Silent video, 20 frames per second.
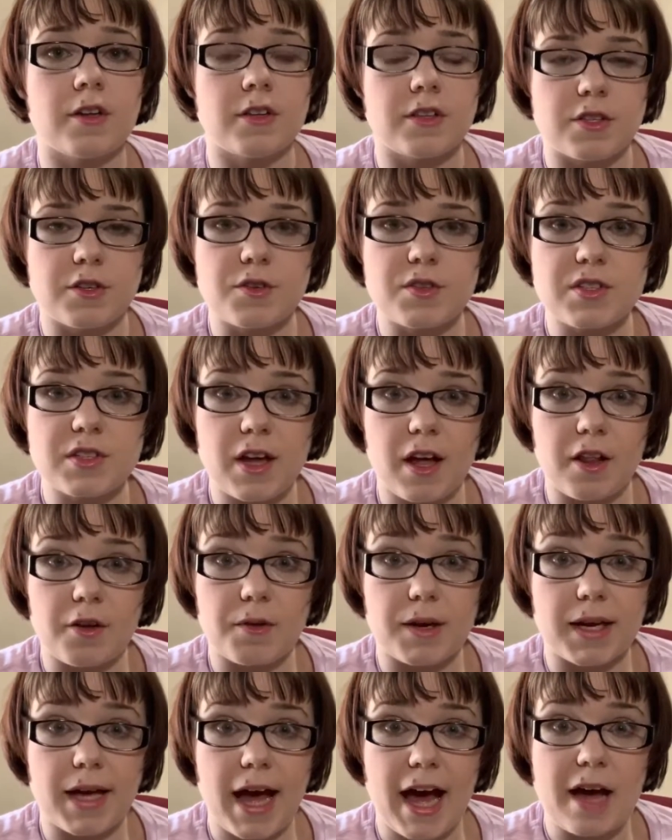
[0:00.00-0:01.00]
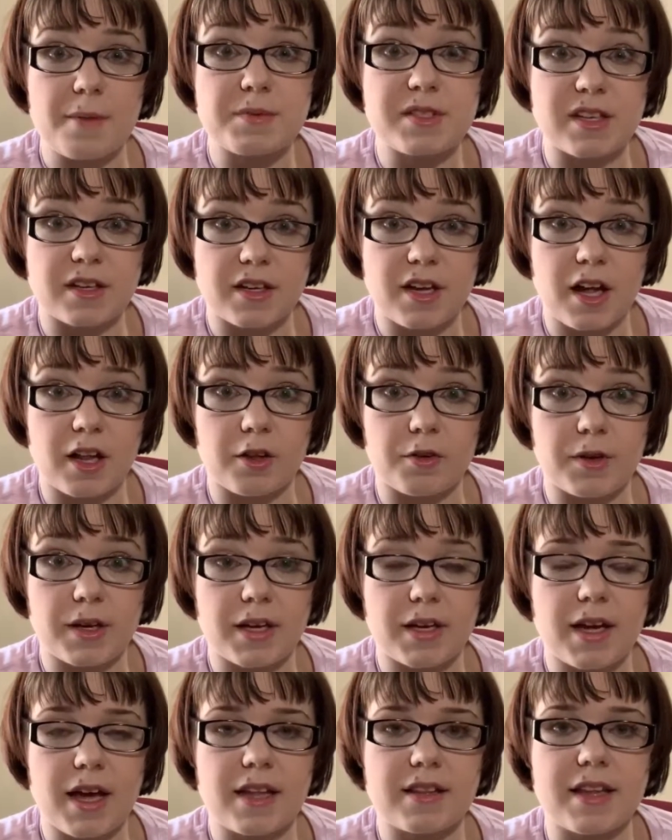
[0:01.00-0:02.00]
use coloring apps and
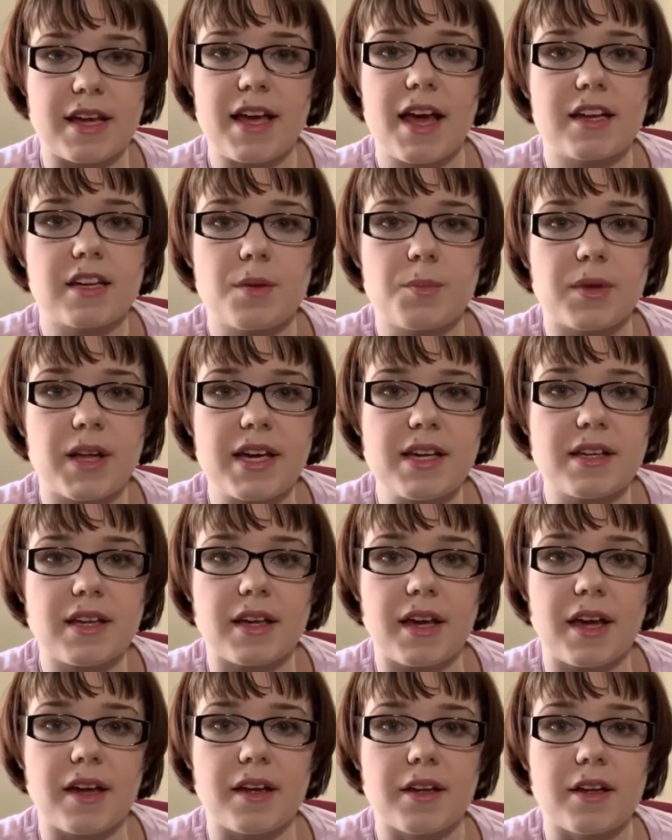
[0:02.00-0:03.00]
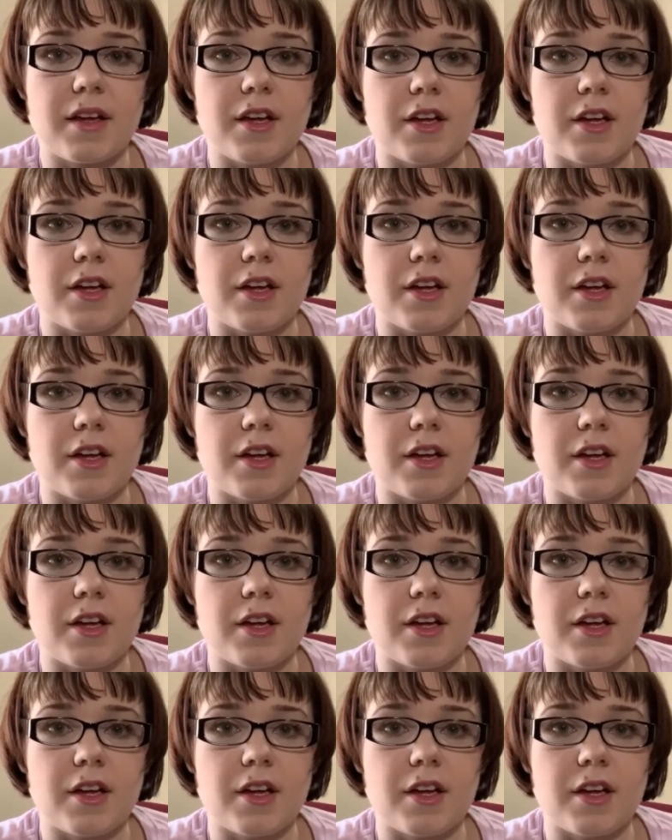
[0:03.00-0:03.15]
coloring, and they end up liking it.